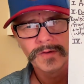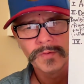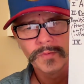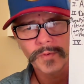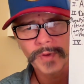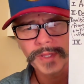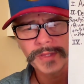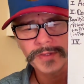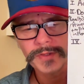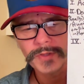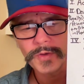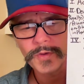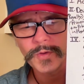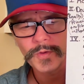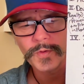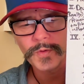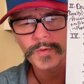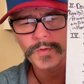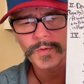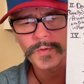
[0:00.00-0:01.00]
when
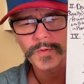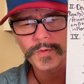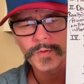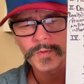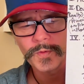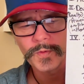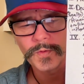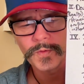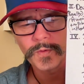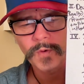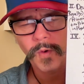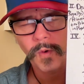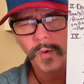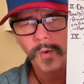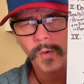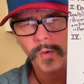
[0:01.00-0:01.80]
you